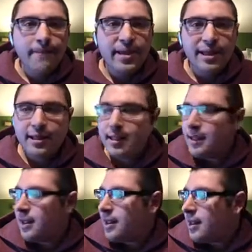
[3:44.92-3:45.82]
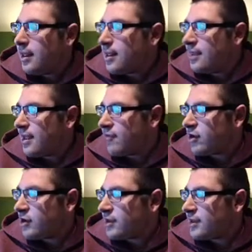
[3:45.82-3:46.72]
But the
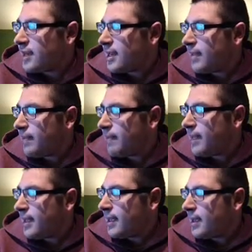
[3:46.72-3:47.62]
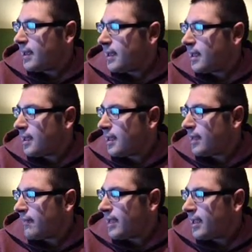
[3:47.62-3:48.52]
governor said
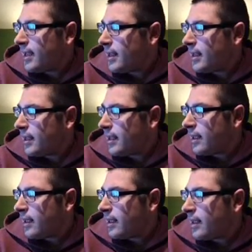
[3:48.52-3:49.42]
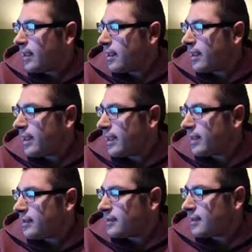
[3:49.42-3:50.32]
becoming
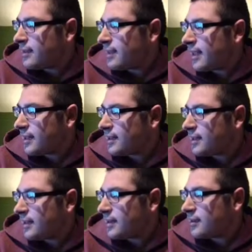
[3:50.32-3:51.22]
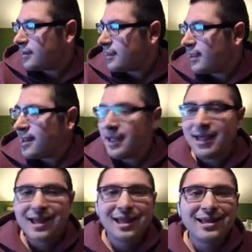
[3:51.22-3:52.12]
a success still
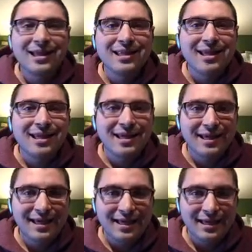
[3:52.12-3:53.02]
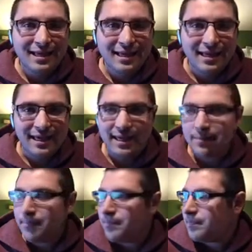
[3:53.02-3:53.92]
isn't easy.
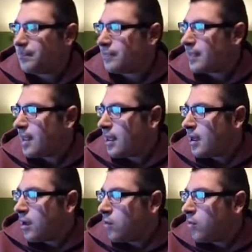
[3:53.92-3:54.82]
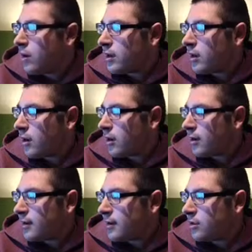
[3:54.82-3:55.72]
Work
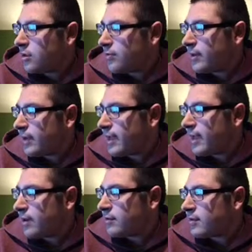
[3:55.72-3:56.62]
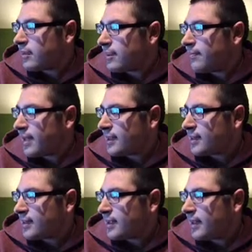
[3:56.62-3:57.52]
hard to bring out the best
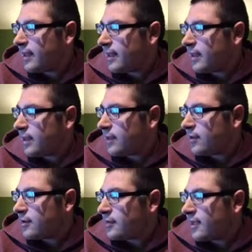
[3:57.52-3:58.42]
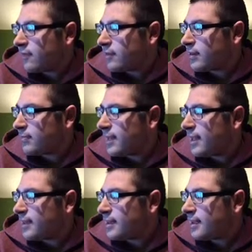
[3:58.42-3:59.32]
in yourselves
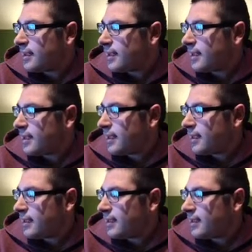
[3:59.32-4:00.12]
because it